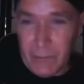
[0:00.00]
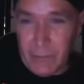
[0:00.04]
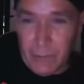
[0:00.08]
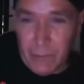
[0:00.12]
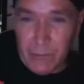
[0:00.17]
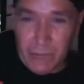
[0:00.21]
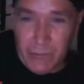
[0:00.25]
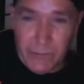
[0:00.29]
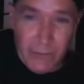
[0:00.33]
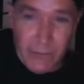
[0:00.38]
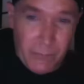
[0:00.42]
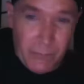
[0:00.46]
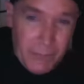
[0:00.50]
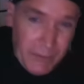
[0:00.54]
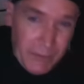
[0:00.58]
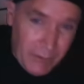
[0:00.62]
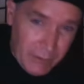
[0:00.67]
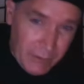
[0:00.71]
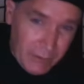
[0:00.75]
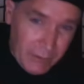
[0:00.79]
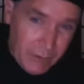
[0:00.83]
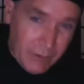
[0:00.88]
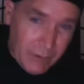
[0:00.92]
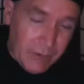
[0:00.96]
or I wouldn't still be
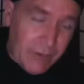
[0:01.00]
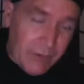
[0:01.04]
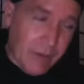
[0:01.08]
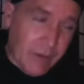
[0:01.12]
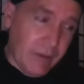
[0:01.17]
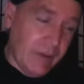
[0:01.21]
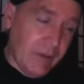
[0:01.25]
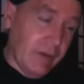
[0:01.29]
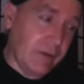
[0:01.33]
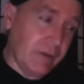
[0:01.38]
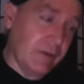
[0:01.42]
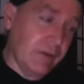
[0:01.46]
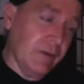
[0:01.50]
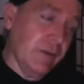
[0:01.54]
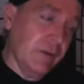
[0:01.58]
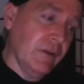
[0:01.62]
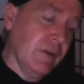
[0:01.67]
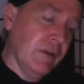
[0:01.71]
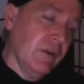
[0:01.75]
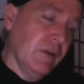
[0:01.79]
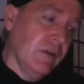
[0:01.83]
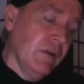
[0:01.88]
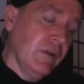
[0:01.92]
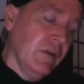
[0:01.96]
there. And
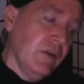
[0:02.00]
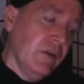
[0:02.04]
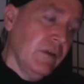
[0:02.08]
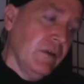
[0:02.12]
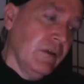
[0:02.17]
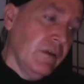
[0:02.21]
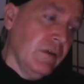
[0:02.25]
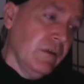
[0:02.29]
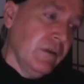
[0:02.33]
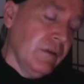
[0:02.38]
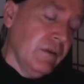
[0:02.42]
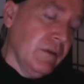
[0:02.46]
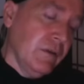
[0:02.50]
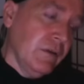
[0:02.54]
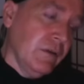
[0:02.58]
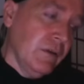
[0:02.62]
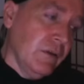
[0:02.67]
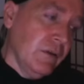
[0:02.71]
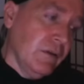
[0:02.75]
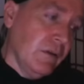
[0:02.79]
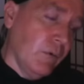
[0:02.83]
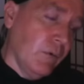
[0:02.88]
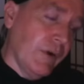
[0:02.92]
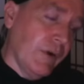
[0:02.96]

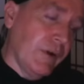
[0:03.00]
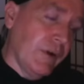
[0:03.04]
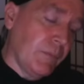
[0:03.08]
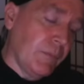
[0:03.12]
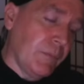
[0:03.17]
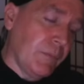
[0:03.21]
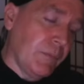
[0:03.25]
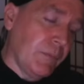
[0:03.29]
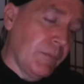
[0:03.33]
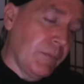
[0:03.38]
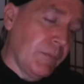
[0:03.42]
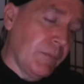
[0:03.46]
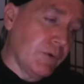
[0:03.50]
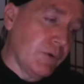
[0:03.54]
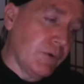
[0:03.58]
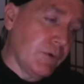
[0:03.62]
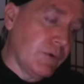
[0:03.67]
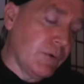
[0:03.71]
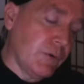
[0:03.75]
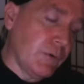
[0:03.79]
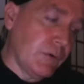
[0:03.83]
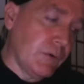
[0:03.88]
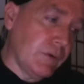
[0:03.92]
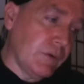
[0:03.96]
a way to poach
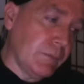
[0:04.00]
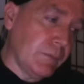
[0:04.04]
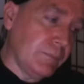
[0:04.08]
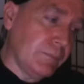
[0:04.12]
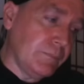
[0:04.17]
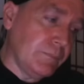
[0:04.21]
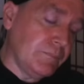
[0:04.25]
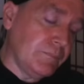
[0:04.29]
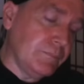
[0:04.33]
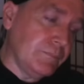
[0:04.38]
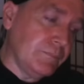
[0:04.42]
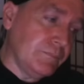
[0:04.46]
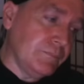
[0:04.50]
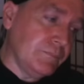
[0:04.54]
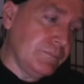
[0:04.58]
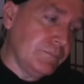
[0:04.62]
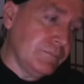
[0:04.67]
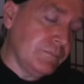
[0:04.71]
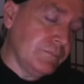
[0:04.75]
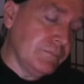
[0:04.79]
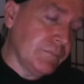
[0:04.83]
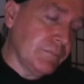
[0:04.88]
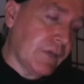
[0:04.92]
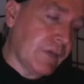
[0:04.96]
new um,
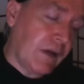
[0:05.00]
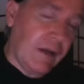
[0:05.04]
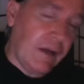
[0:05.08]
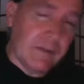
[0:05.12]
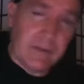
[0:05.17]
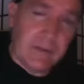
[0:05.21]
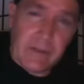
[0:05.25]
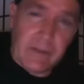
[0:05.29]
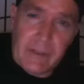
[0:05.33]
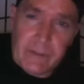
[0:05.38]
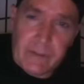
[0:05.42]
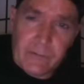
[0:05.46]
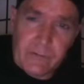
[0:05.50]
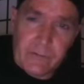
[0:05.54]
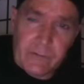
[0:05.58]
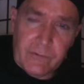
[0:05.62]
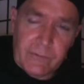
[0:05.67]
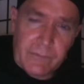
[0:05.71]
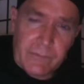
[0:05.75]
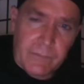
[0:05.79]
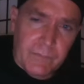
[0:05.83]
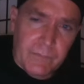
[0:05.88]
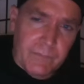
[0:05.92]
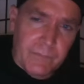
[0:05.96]
contacts.
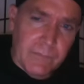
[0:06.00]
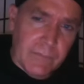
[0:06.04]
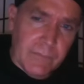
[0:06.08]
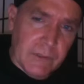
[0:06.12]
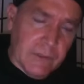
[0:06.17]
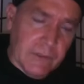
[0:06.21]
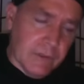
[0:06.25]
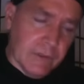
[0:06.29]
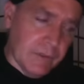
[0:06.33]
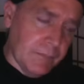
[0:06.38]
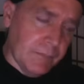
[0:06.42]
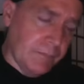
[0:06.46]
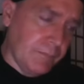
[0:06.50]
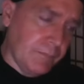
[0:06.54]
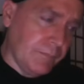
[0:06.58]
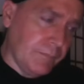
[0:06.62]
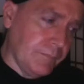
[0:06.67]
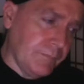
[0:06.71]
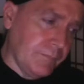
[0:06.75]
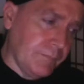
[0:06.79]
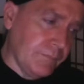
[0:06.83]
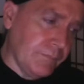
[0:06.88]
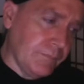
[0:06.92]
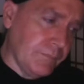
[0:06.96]

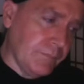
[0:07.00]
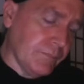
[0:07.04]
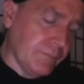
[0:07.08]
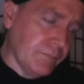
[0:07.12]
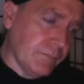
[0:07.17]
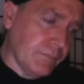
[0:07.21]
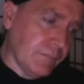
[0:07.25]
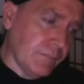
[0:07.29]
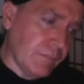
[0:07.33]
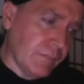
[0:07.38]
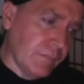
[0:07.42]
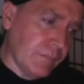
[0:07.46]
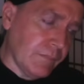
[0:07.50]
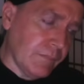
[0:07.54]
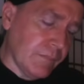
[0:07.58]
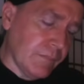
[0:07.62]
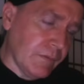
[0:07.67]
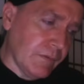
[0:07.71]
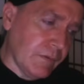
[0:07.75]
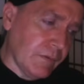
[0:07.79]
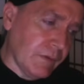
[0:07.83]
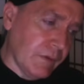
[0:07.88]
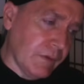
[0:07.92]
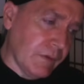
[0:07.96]
Um,
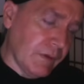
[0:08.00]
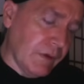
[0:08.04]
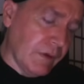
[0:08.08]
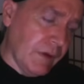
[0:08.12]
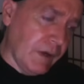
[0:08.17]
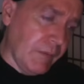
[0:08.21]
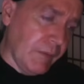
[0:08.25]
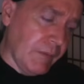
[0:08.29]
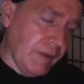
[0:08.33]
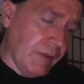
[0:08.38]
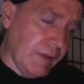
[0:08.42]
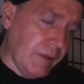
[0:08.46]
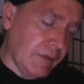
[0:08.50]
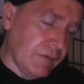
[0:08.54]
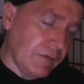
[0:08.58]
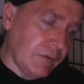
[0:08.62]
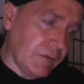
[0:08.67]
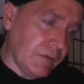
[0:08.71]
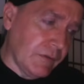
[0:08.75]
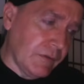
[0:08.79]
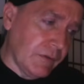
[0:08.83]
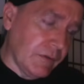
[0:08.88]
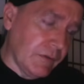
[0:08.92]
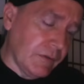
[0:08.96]
I'm at
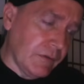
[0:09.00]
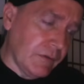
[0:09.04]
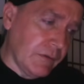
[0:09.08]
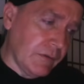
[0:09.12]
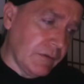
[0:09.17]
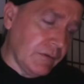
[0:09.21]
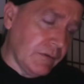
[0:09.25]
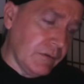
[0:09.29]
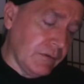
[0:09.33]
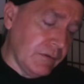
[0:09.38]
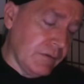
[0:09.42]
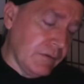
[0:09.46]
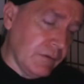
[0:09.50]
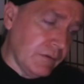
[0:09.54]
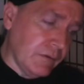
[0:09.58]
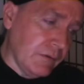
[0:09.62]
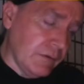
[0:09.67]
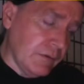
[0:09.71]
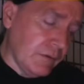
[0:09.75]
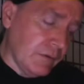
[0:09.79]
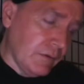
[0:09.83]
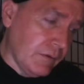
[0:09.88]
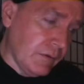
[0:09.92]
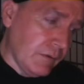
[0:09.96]
uh,
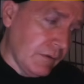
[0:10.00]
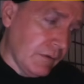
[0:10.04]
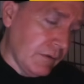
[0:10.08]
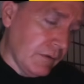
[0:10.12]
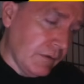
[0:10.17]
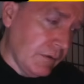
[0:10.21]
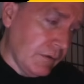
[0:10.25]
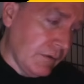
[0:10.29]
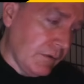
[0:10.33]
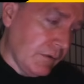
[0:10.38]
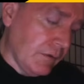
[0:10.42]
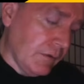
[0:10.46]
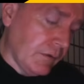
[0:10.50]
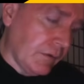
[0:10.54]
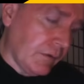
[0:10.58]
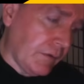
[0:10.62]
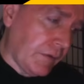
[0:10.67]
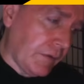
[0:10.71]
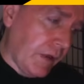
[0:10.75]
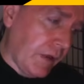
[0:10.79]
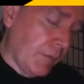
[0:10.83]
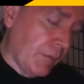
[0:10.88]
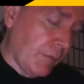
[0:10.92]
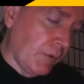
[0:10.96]

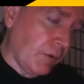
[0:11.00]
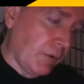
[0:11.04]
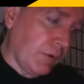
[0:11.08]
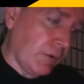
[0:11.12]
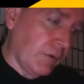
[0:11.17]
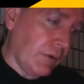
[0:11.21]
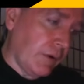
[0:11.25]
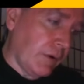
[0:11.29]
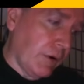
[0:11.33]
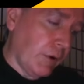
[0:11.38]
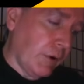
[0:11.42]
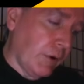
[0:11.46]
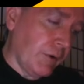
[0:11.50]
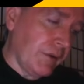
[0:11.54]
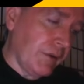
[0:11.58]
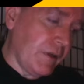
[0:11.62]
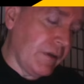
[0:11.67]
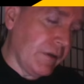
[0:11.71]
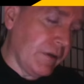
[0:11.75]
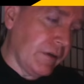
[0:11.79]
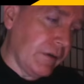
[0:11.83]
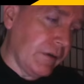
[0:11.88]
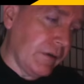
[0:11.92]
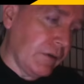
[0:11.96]
capital R
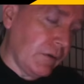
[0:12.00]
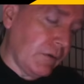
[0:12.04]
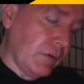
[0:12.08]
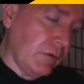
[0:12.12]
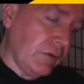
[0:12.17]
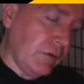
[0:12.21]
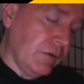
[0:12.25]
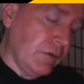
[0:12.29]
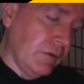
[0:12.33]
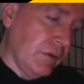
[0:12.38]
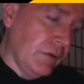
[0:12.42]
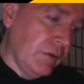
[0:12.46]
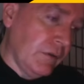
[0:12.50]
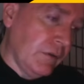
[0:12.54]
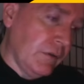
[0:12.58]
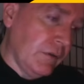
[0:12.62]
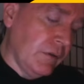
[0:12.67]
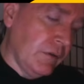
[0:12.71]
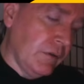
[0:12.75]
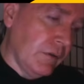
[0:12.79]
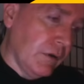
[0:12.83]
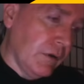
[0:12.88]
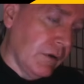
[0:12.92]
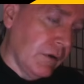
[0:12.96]
E A L
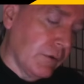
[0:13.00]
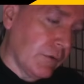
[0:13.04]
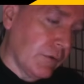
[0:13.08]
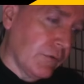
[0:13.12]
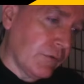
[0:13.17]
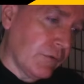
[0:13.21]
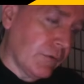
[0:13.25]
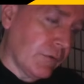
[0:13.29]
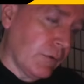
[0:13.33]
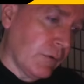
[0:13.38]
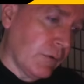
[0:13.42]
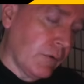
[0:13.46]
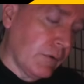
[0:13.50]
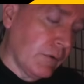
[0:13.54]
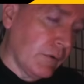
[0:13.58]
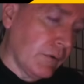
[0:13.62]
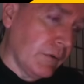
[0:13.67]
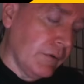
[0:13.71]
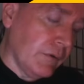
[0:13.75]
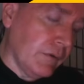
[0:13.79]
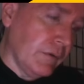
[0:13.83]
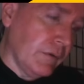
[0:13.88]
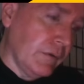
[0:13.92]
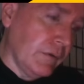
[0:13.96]

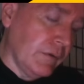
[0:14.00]
underscore